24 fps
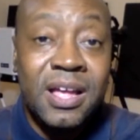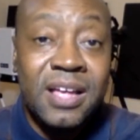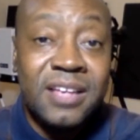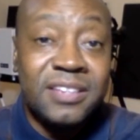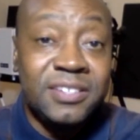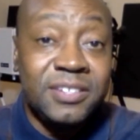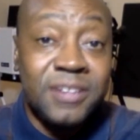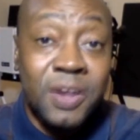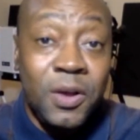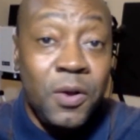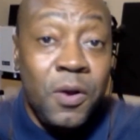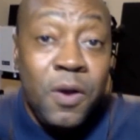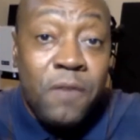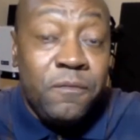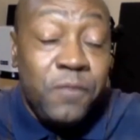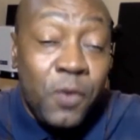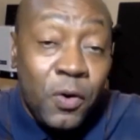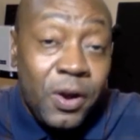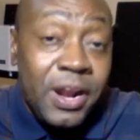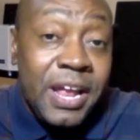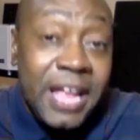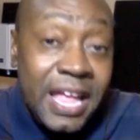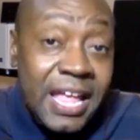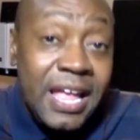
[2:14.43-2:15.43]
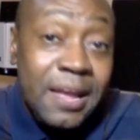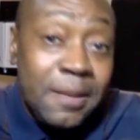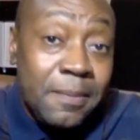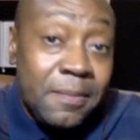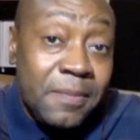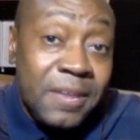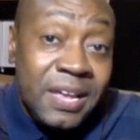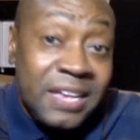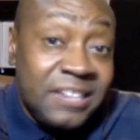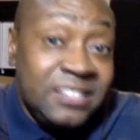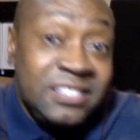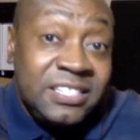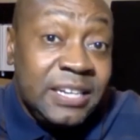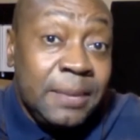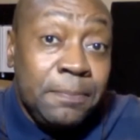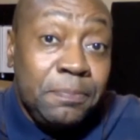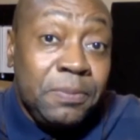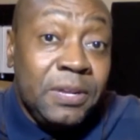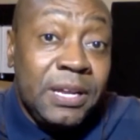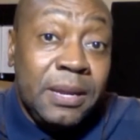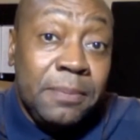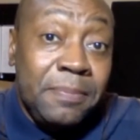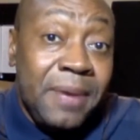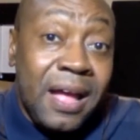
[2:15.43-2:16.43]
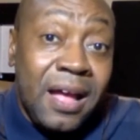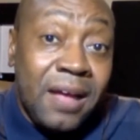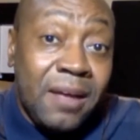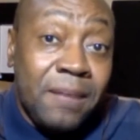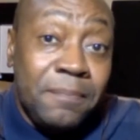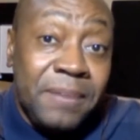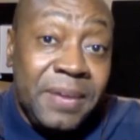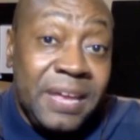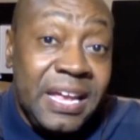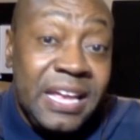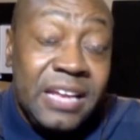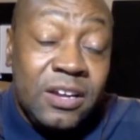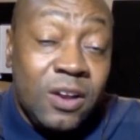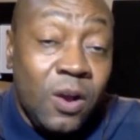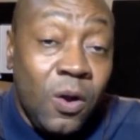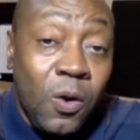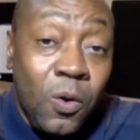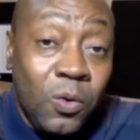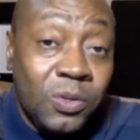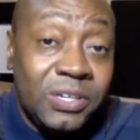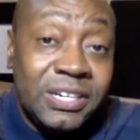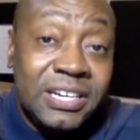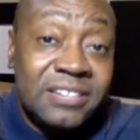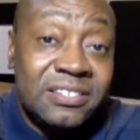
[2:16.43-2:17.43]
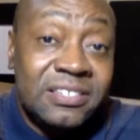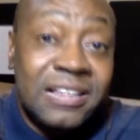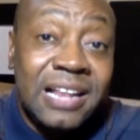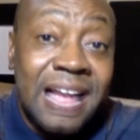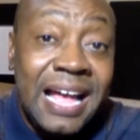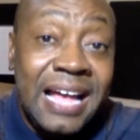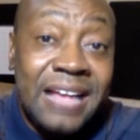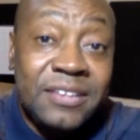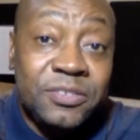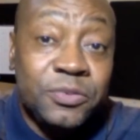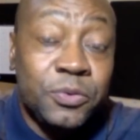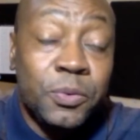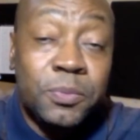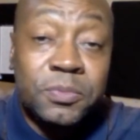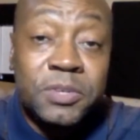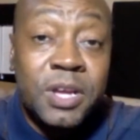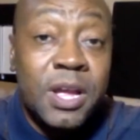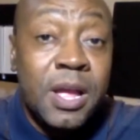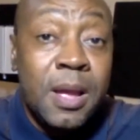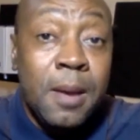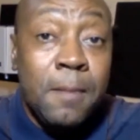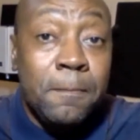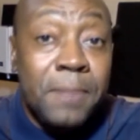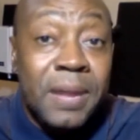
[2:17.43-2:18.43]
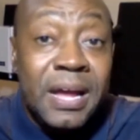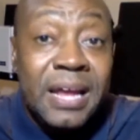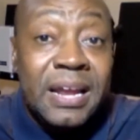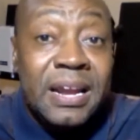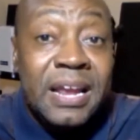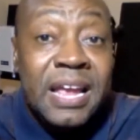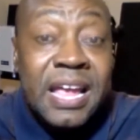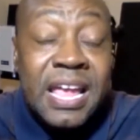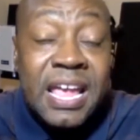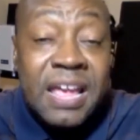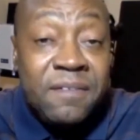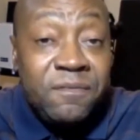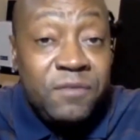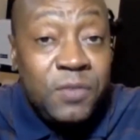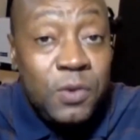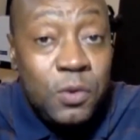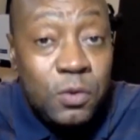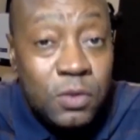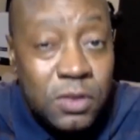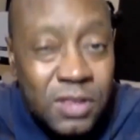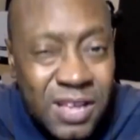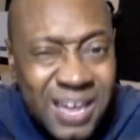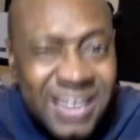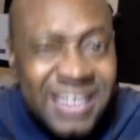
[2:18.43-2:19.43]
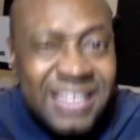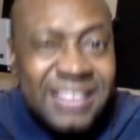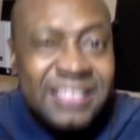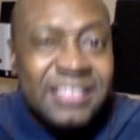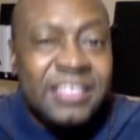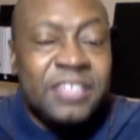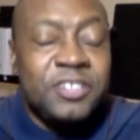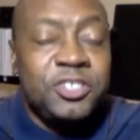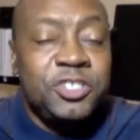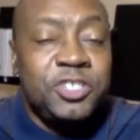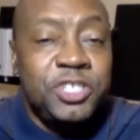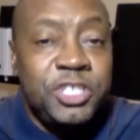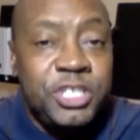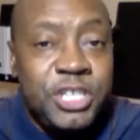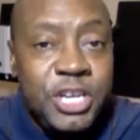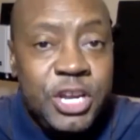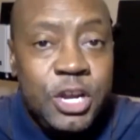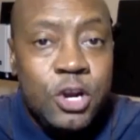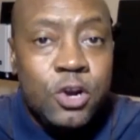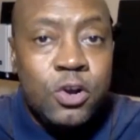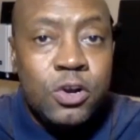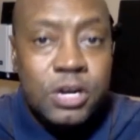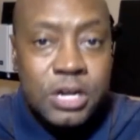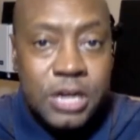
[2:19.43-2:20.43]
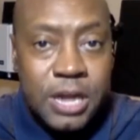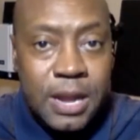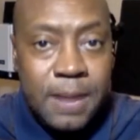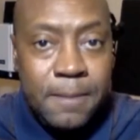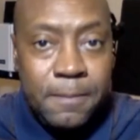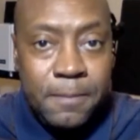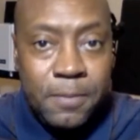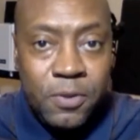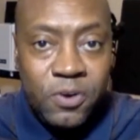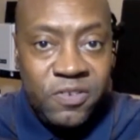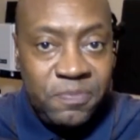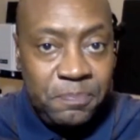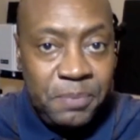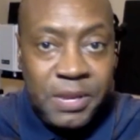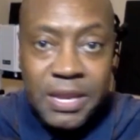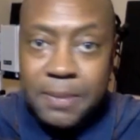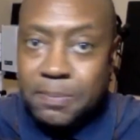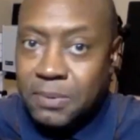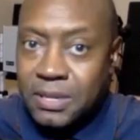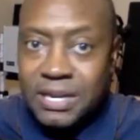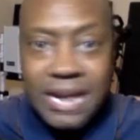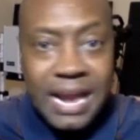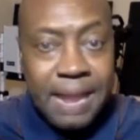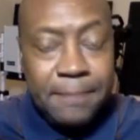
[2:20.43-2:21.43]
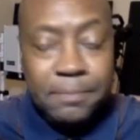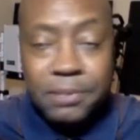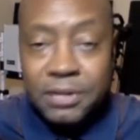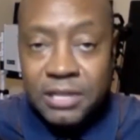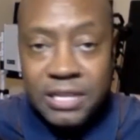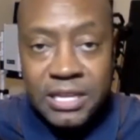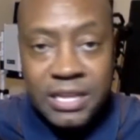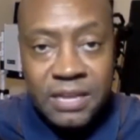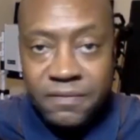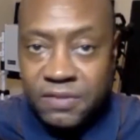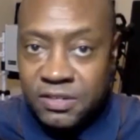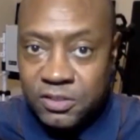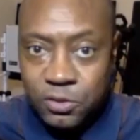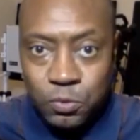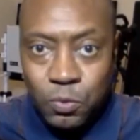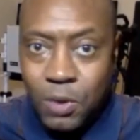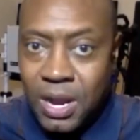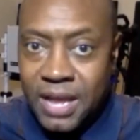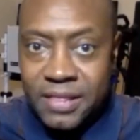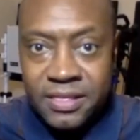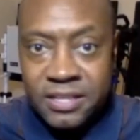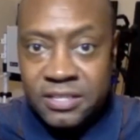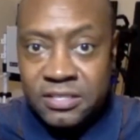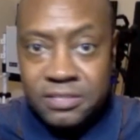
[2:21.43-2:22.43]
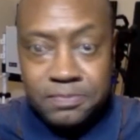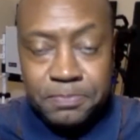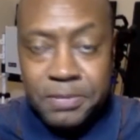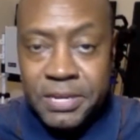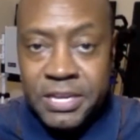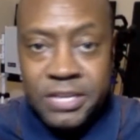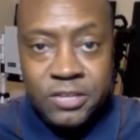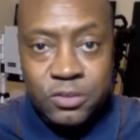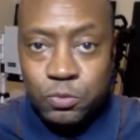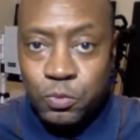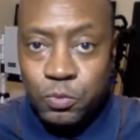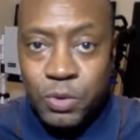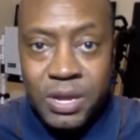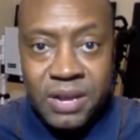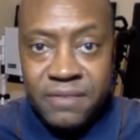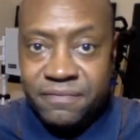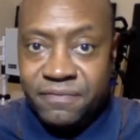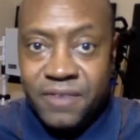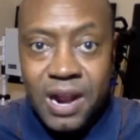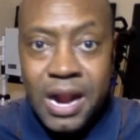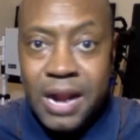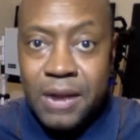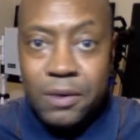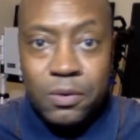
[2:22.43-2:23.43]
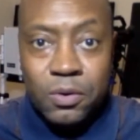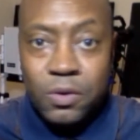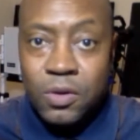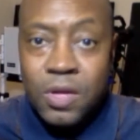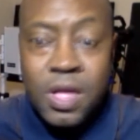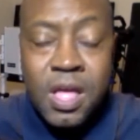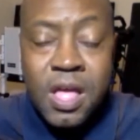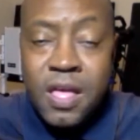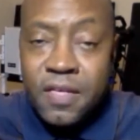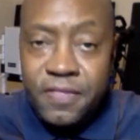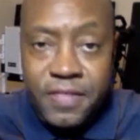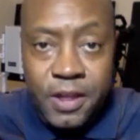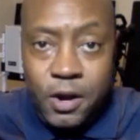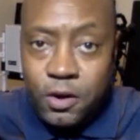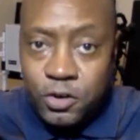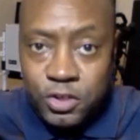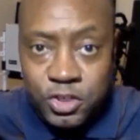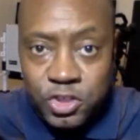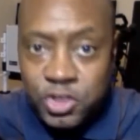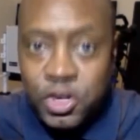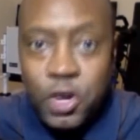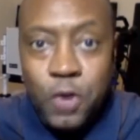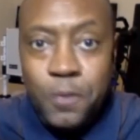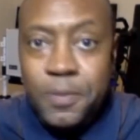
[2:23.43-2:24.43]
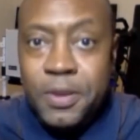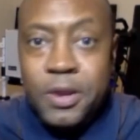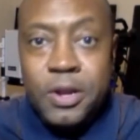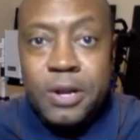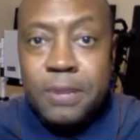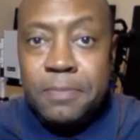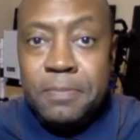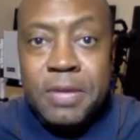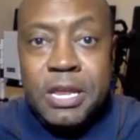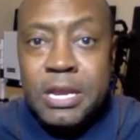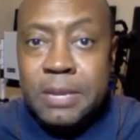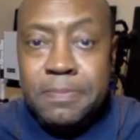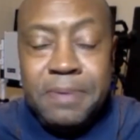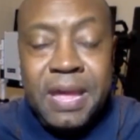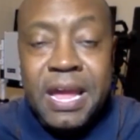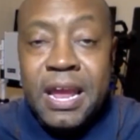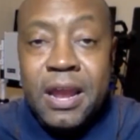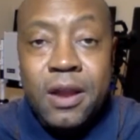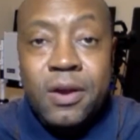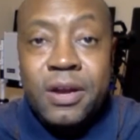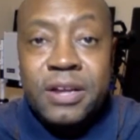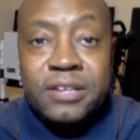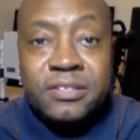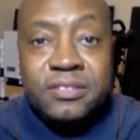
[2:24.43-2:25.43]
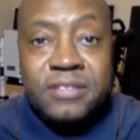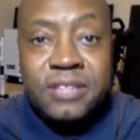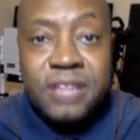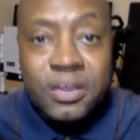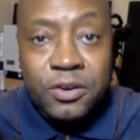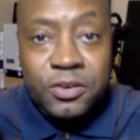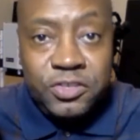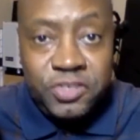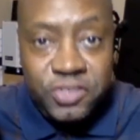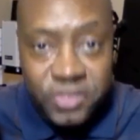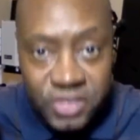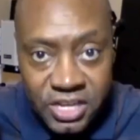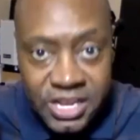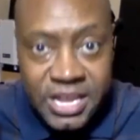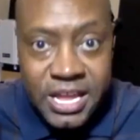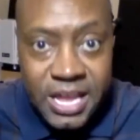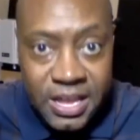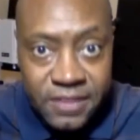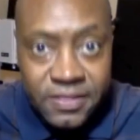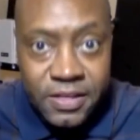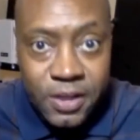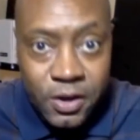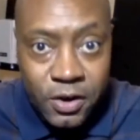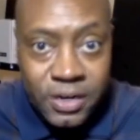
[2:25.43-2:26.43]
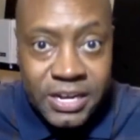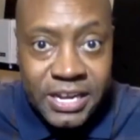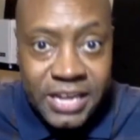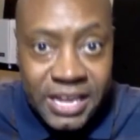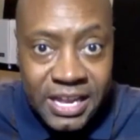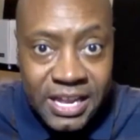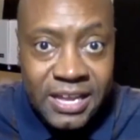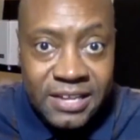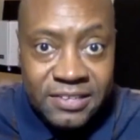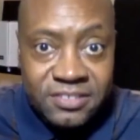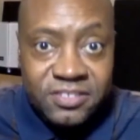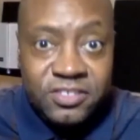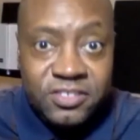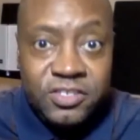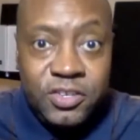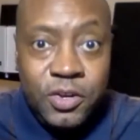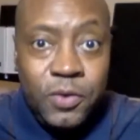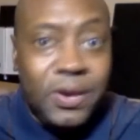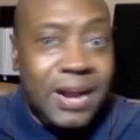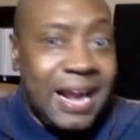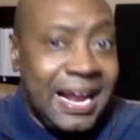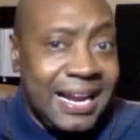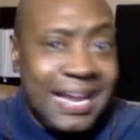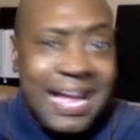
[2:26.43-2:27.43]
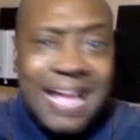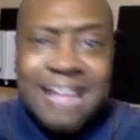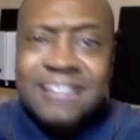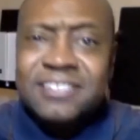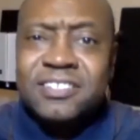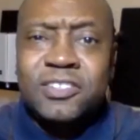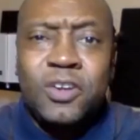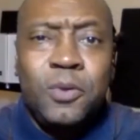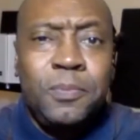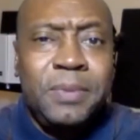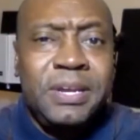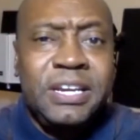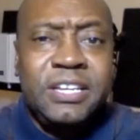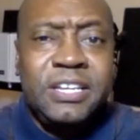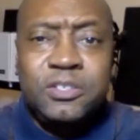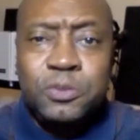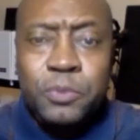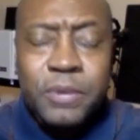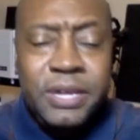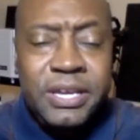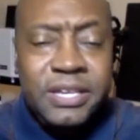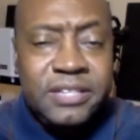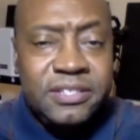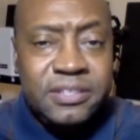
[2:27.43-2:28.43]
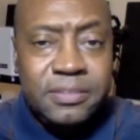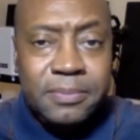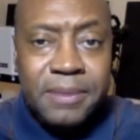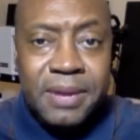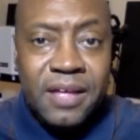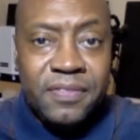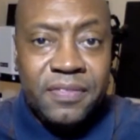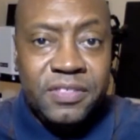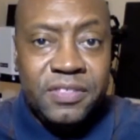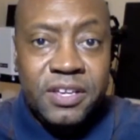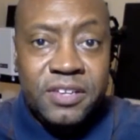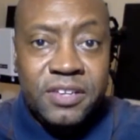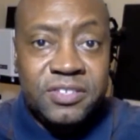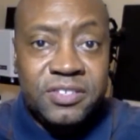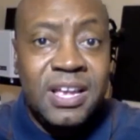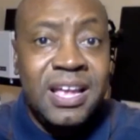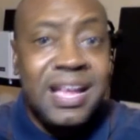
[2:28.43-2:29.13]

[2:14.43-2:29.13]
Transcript: So for him, it's simply about being cold in his classrooms. But if you look at the sheer number of people, and I believe it's why this piece went viral, there are so many parents that are seeing their kids do it. I got so many tweets about this.